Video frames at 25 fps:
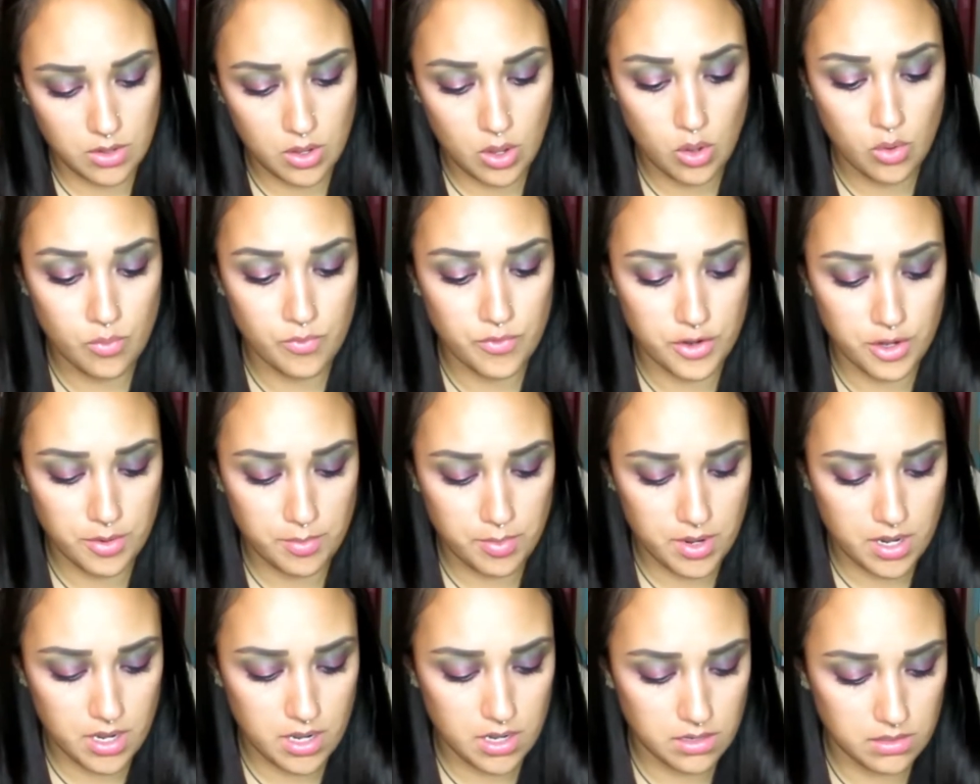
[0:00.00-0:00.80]
over your
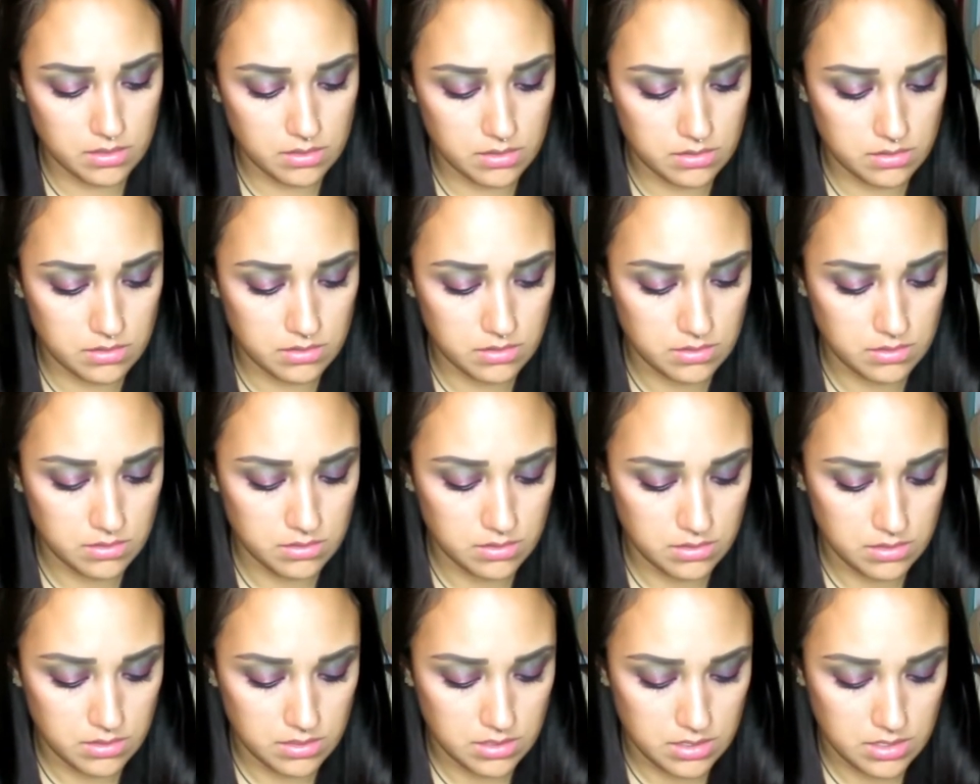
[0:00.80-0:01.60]
products.
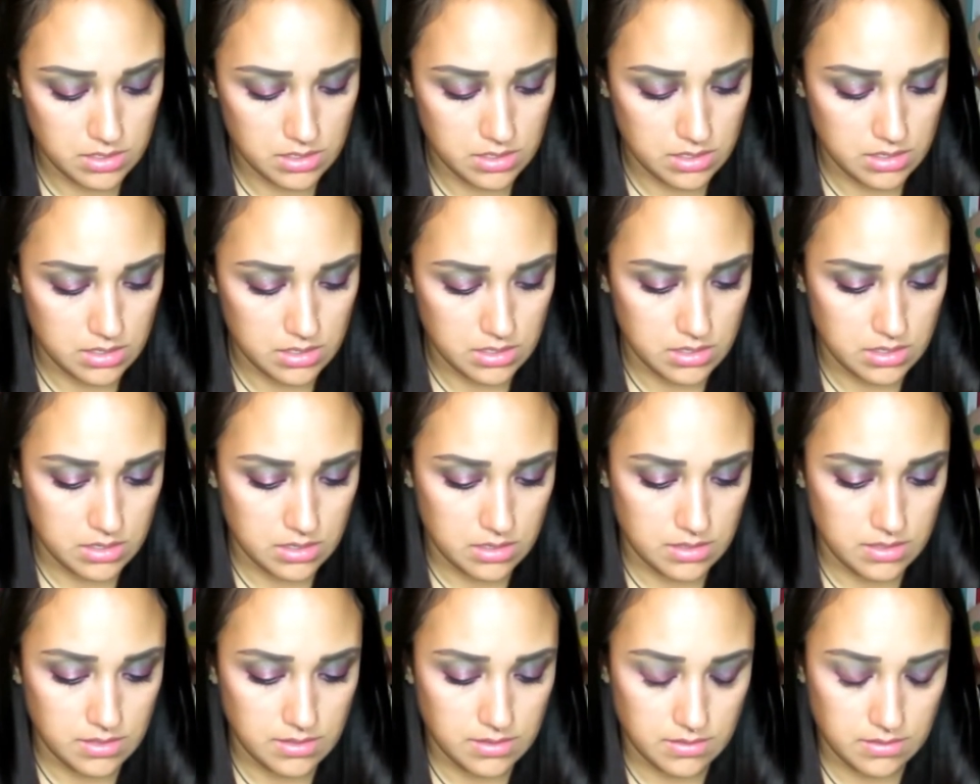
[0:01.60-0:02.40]

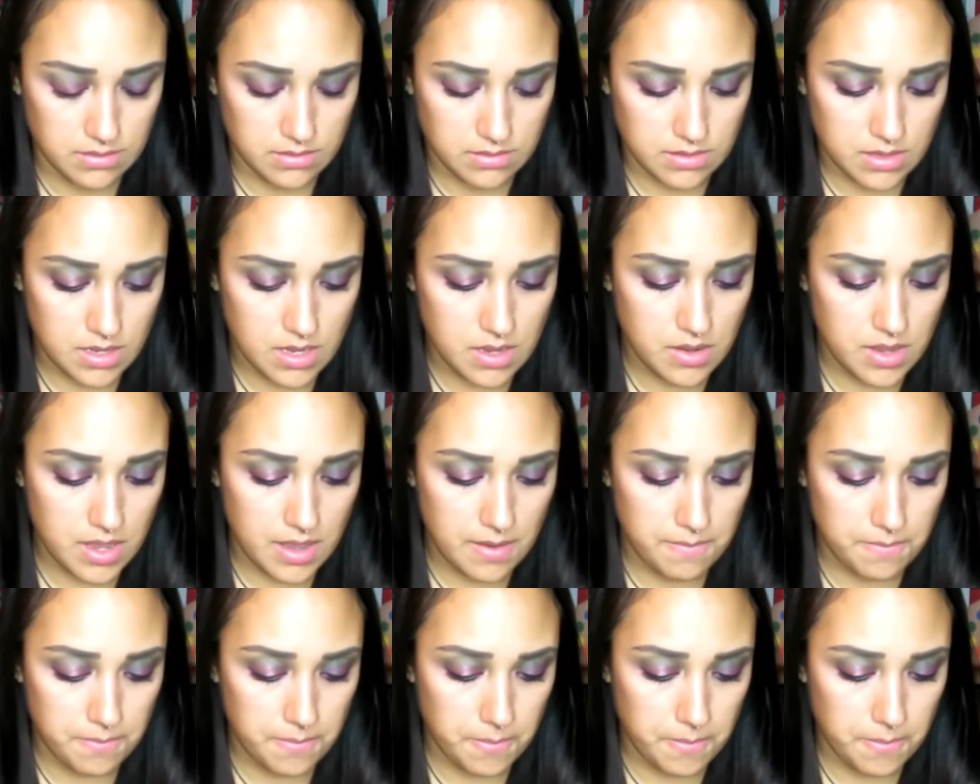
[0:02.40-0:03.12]
Okay.